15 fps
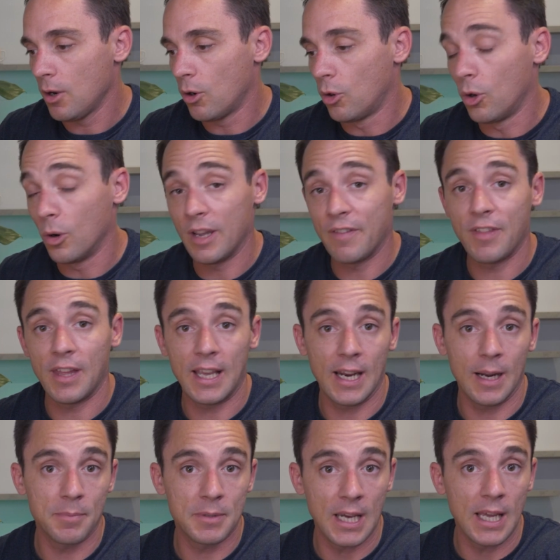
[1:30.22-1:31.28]
or if they get
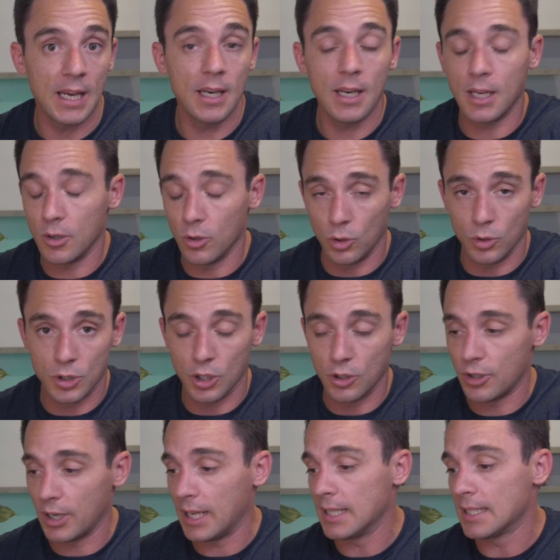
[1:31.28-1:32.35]
updated, it also
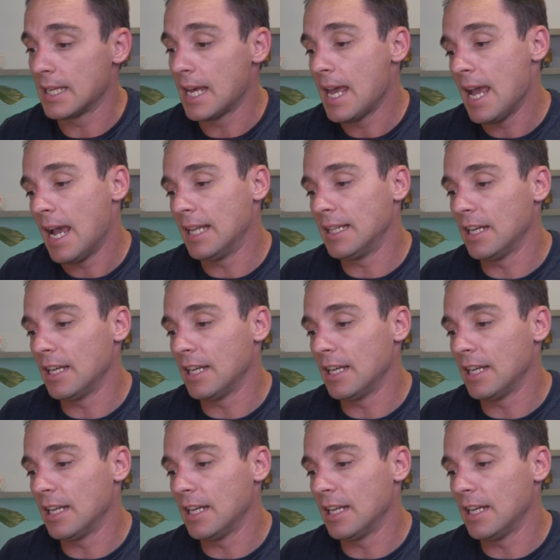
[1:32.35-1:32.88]
triggers. And